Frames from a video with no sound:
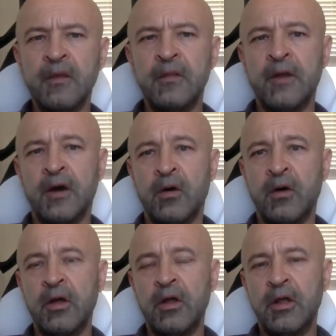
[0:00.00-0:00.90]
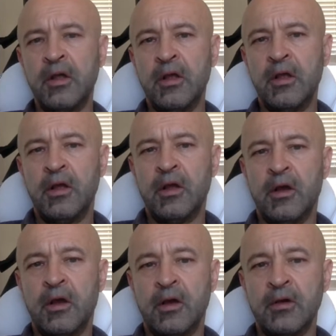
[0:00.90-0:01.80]
Now,
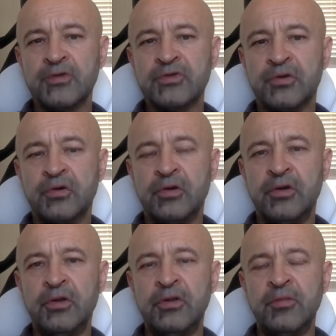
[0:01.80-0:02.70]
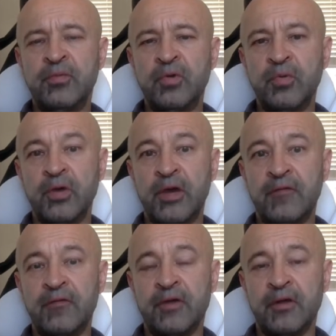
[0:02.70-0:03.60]
uh, so in the book we
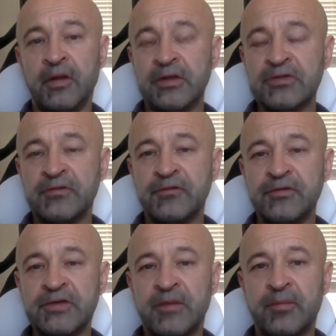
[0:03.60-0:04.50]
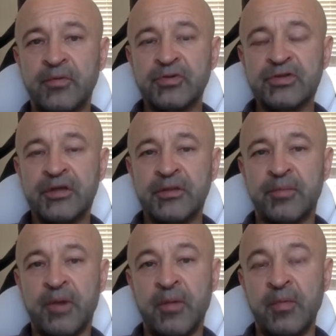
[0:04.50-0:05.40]
have uh, lots of examples and
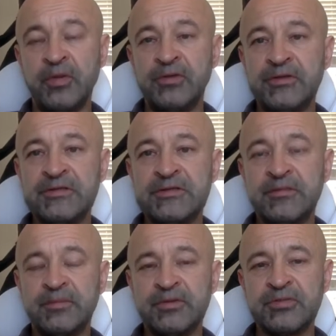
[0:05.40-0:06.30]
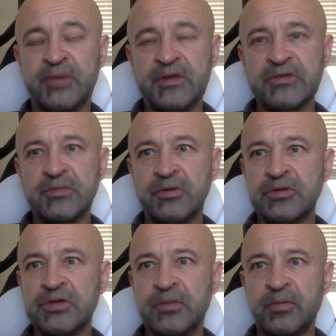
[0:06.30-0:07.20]
probably the simplest possible
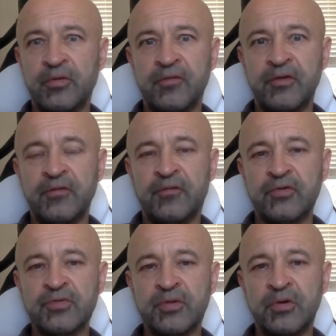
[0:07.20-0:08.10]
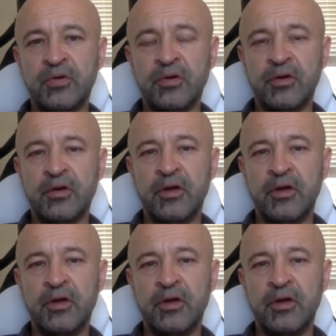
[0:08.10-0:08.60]
example of reinforcement learning